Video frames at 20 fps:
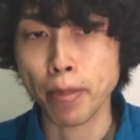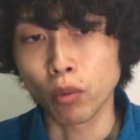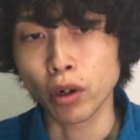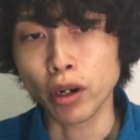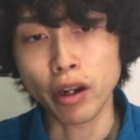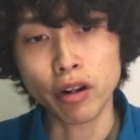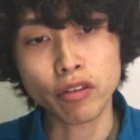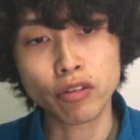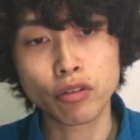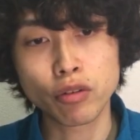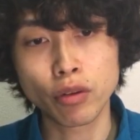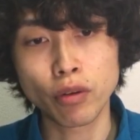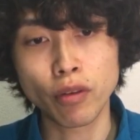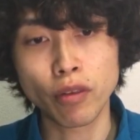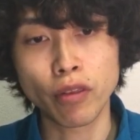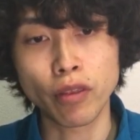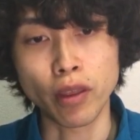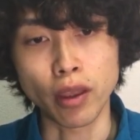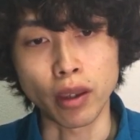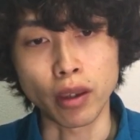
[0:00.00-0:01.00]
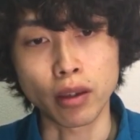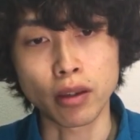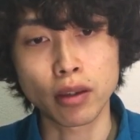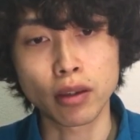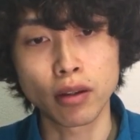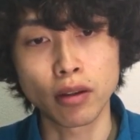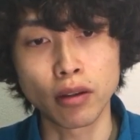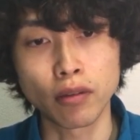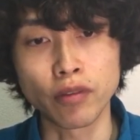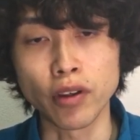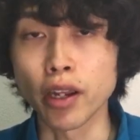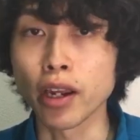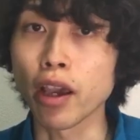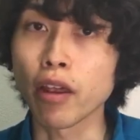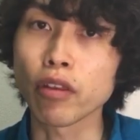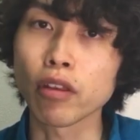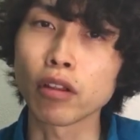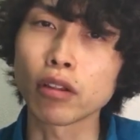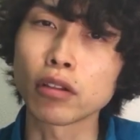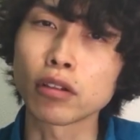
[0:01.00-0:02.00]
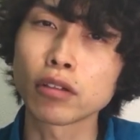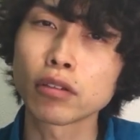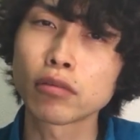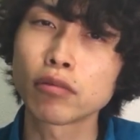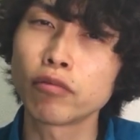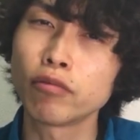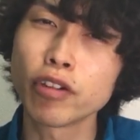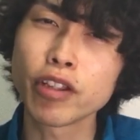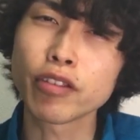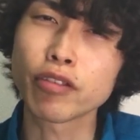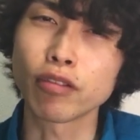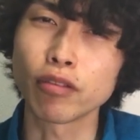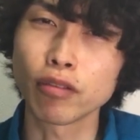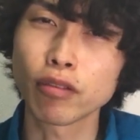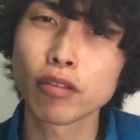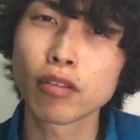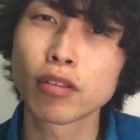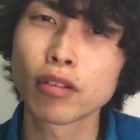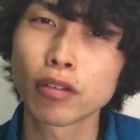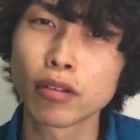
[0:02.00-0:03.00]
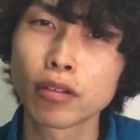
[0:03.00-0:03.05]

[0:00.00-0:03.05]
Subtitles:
What else do you think of any other reasons?